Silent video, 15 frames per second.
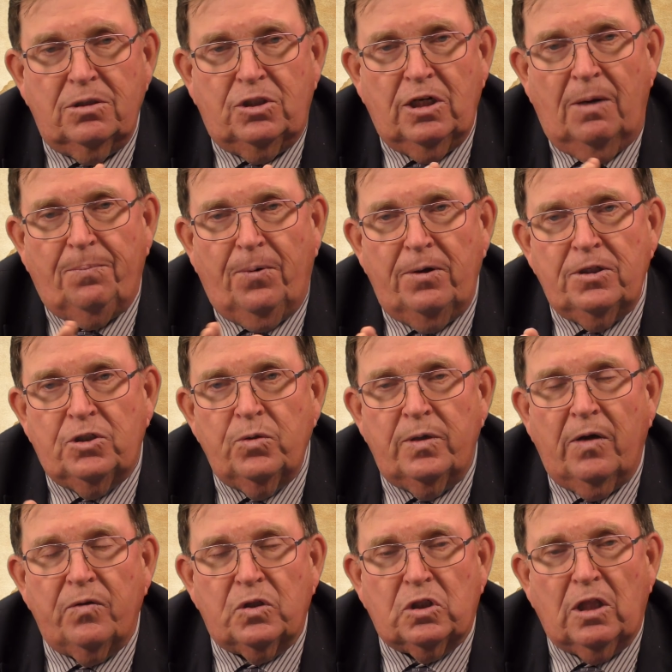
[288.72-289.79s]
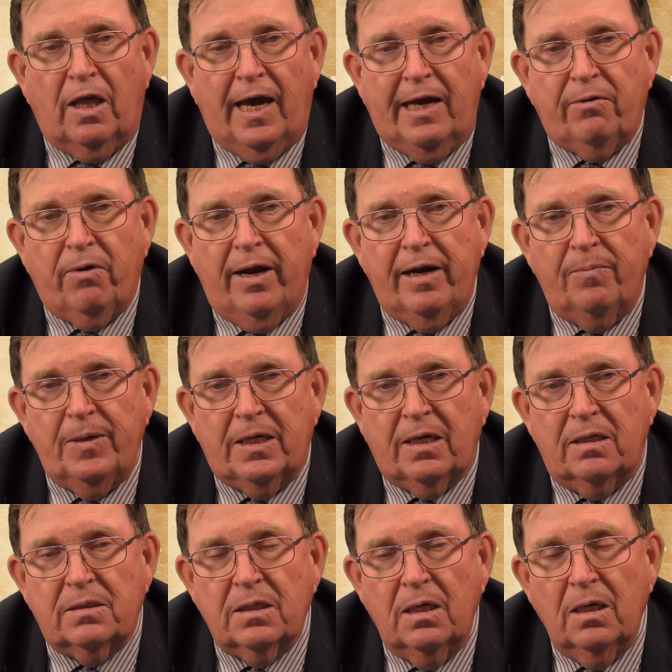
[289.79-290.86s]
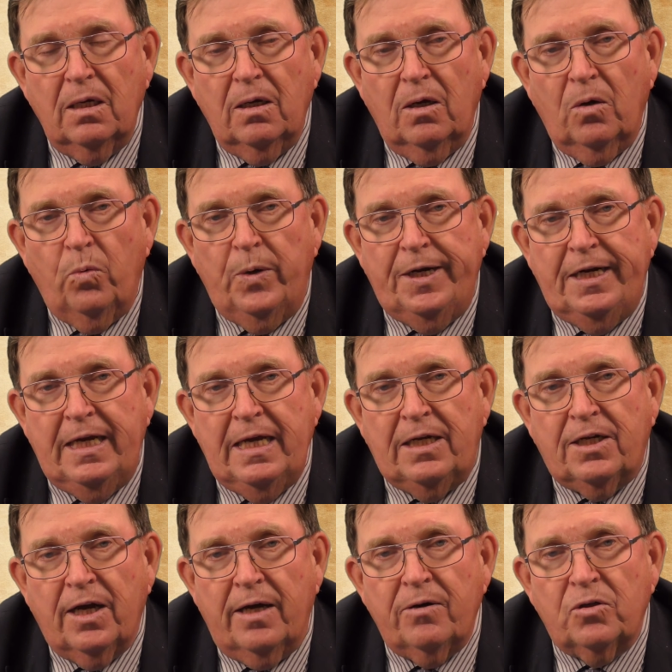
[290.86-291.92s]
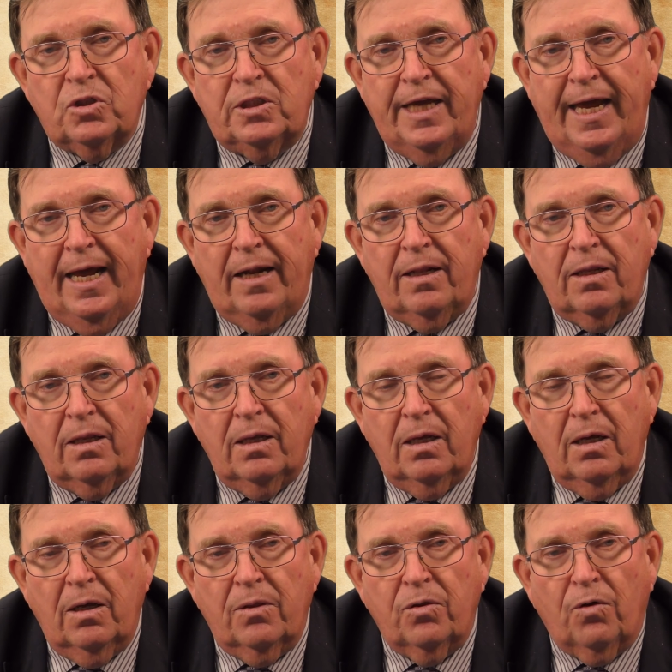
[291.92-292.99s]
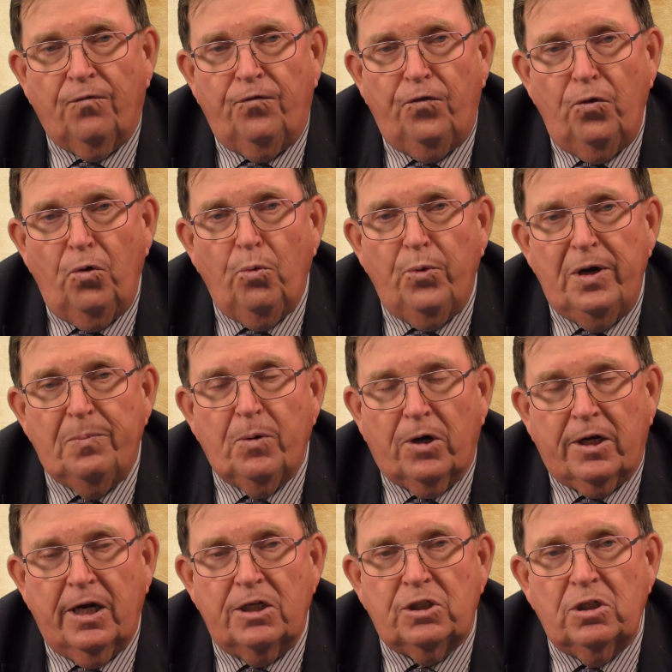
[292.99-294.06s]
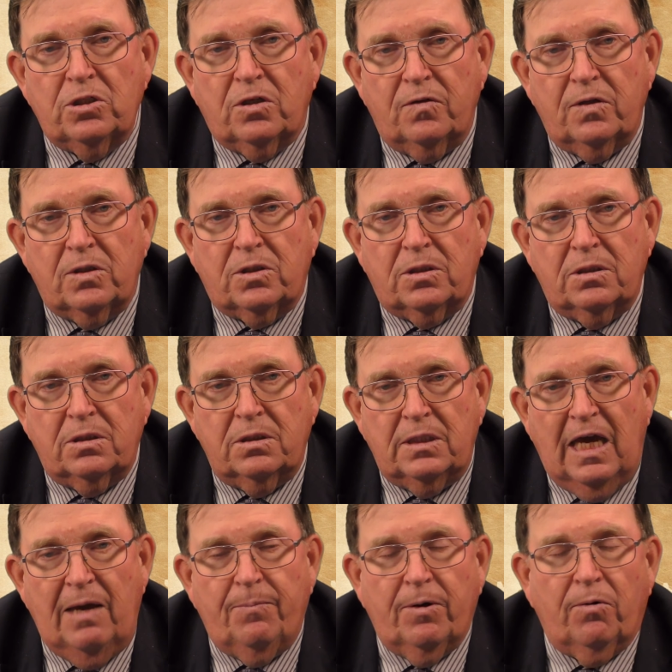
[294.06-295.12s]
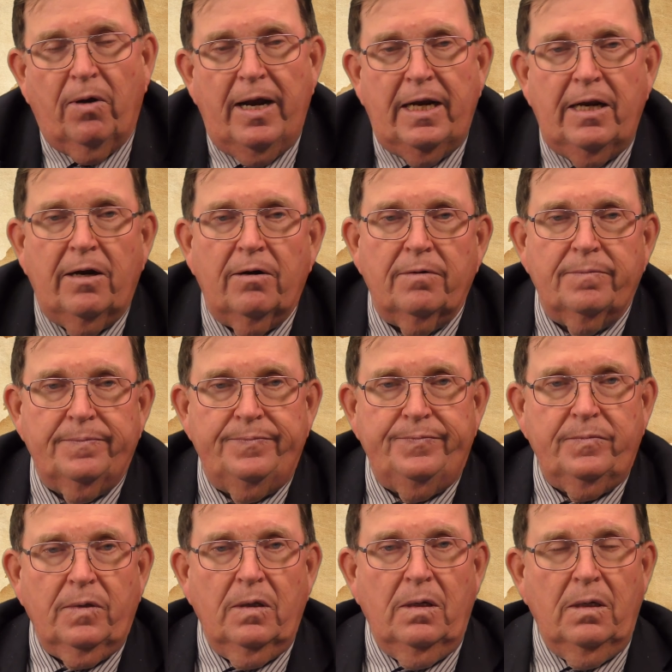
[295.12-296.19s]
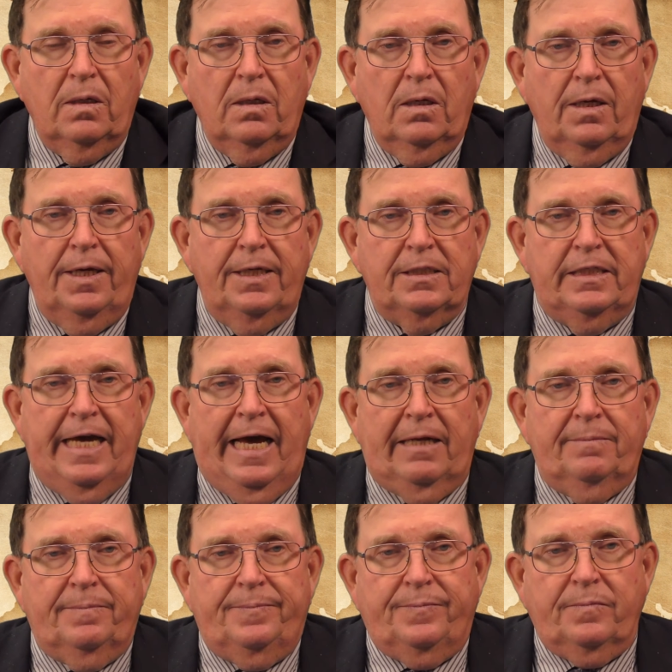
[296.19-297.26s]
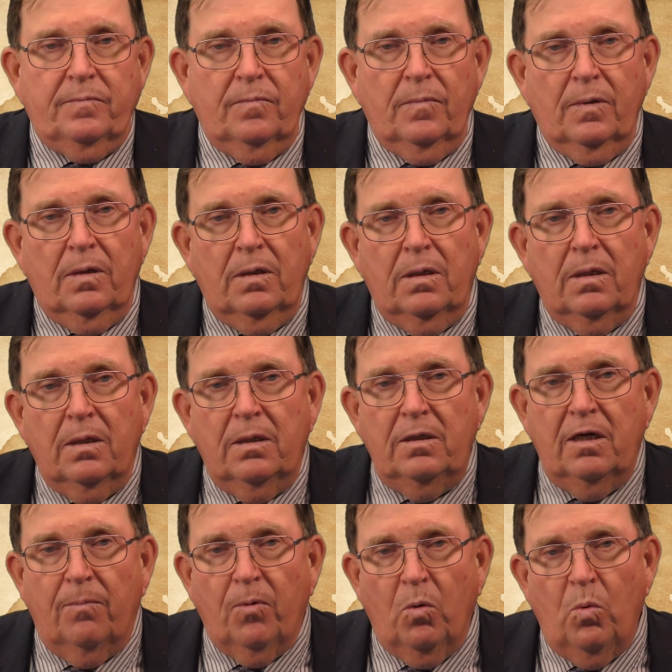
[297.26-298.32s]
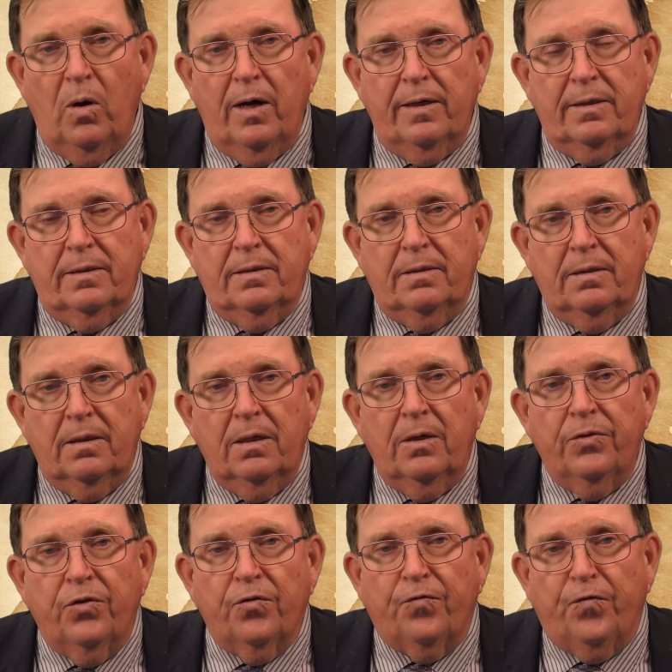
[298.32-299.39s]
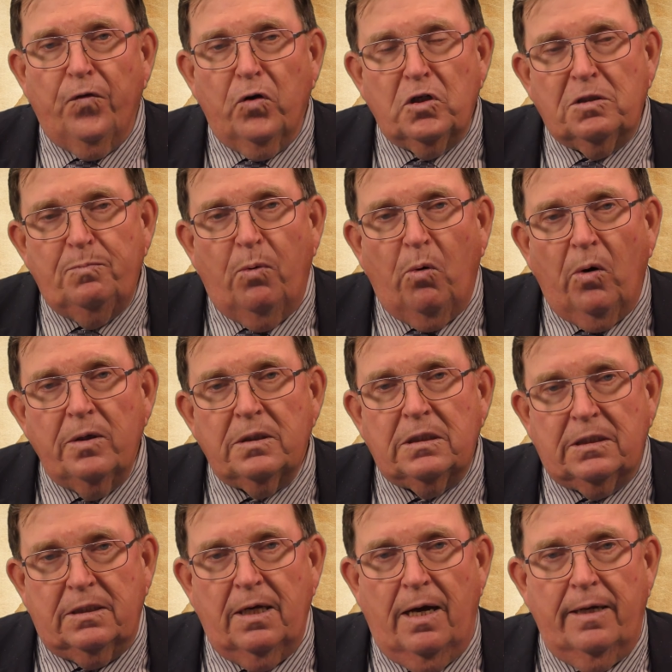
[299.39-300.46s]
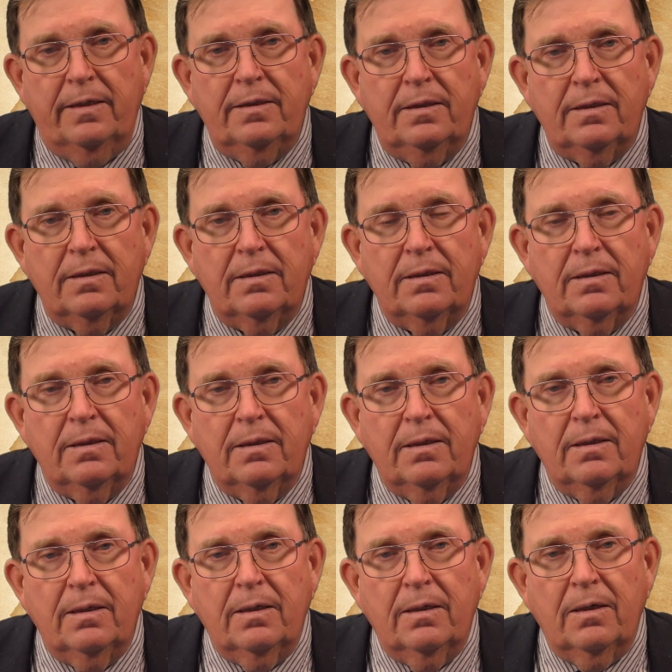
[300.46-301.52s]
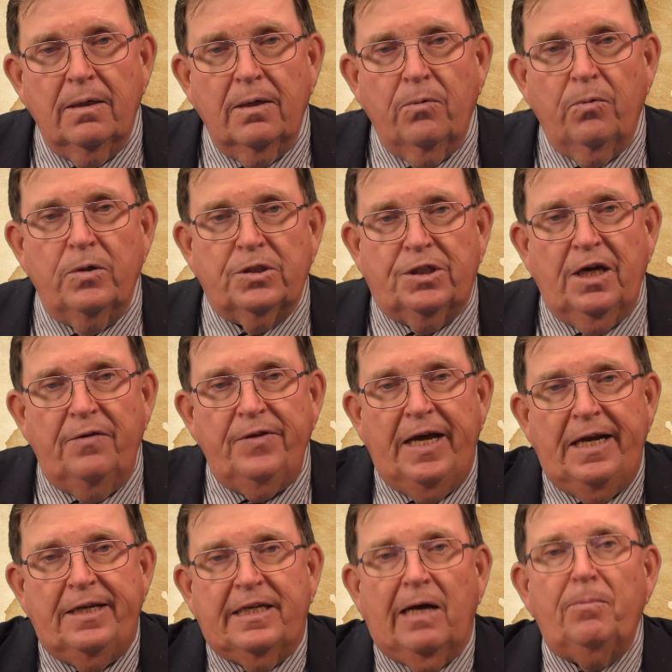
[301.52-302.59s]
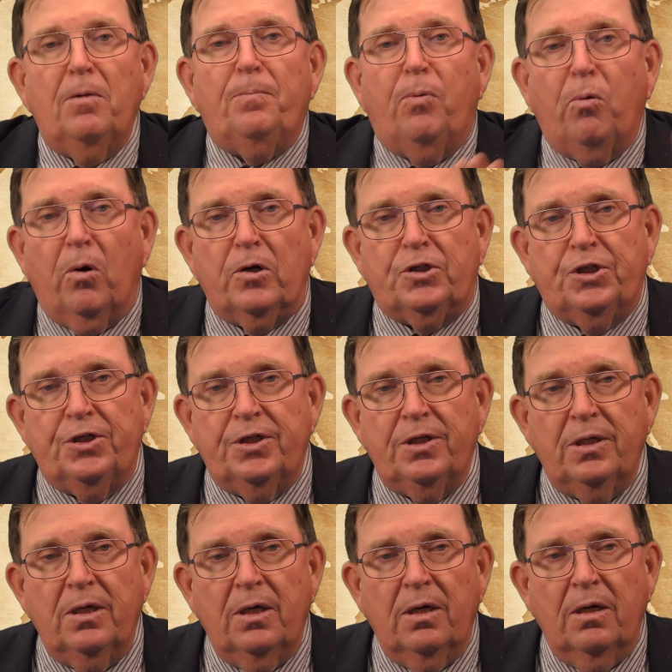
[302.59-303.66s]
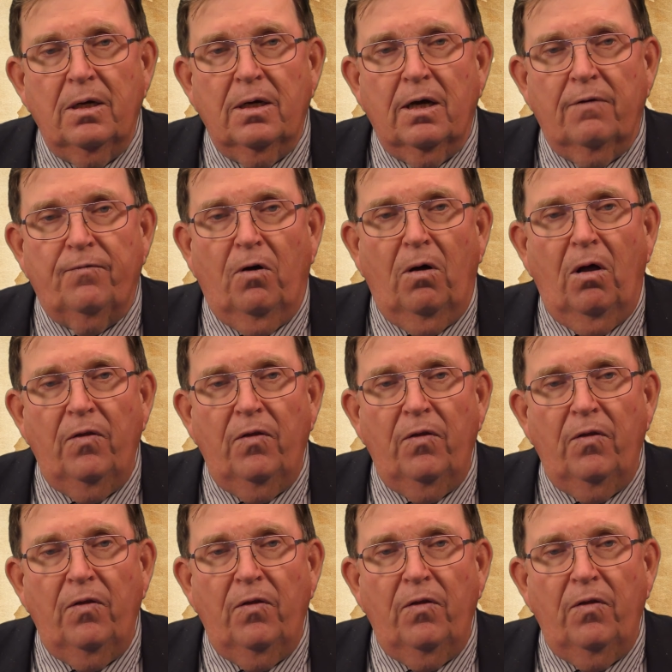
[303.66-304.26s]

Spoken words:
jump onto another slide right here because we need to understand the full repercussions of this statement right here. Is that, number one, the firstborn son was given a double portion of all